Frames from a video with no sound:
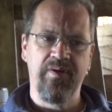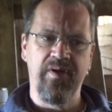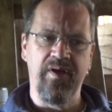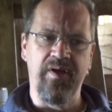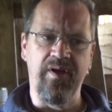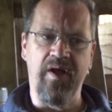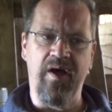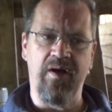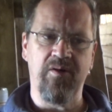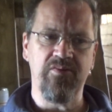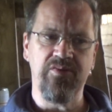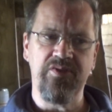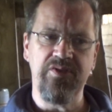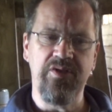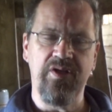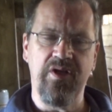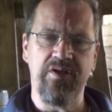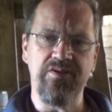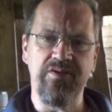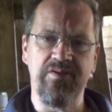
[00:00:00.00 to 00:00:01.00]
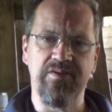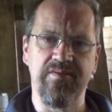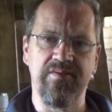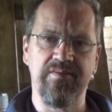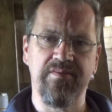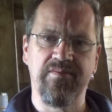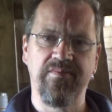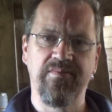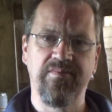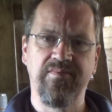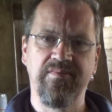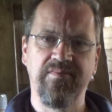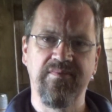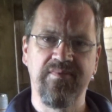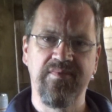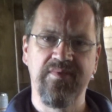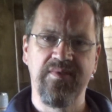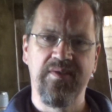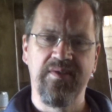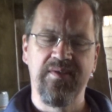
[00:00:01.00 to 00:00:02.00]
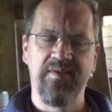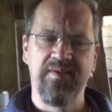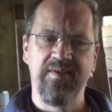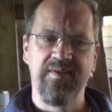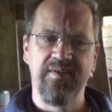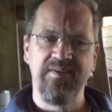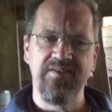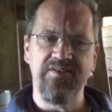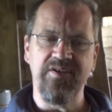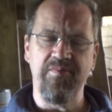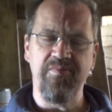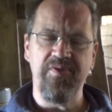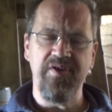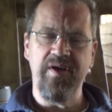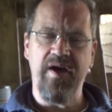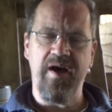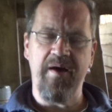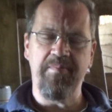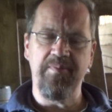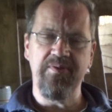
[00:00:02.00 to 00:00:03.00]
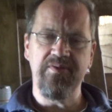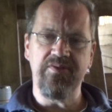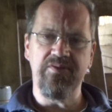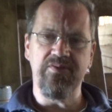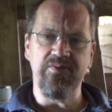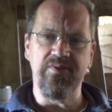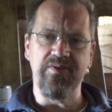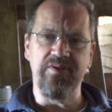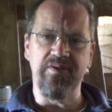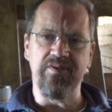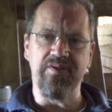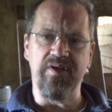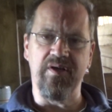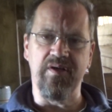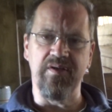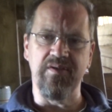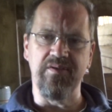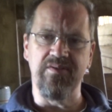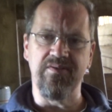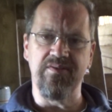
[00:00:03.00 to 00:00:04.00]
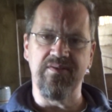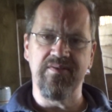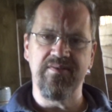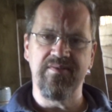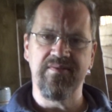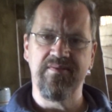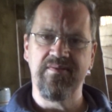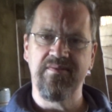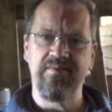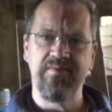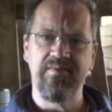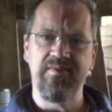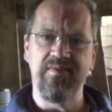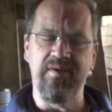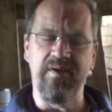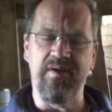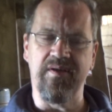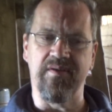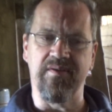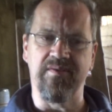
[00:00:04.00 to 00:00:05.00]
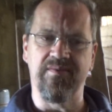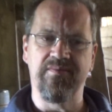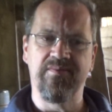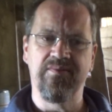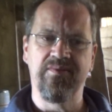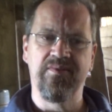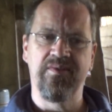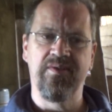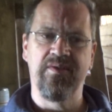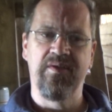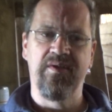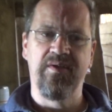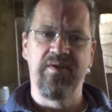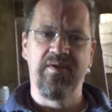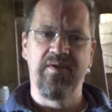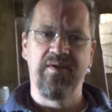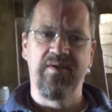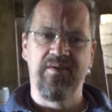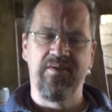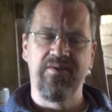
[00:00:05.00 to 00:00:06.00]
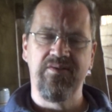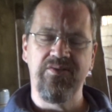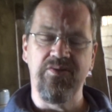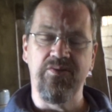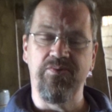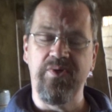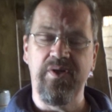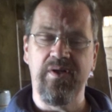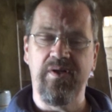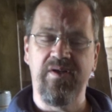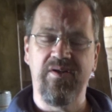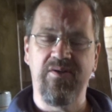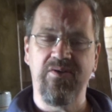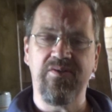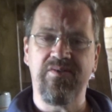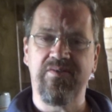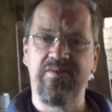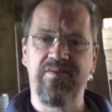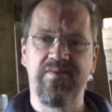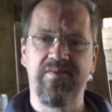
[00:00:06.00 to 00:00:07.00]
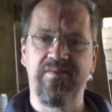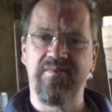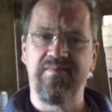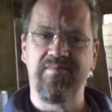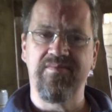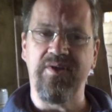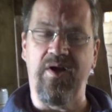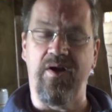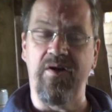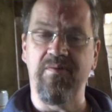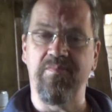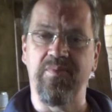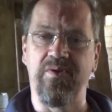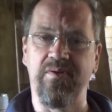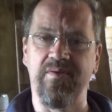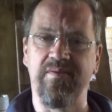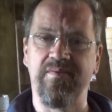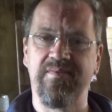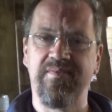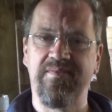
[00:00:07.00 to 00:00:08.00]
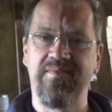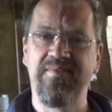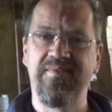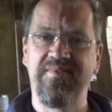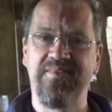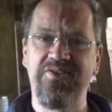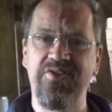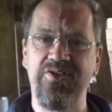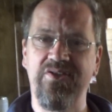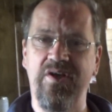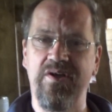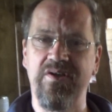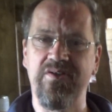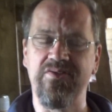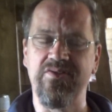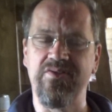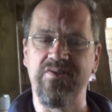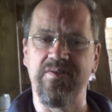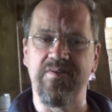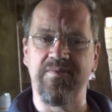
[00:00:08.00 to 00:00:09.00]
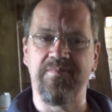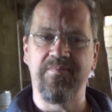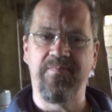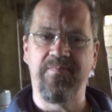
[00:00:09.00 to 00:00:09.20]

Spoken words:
And now she doesn't. Something happens to these guys. Yeah. She really looks terrible. She does.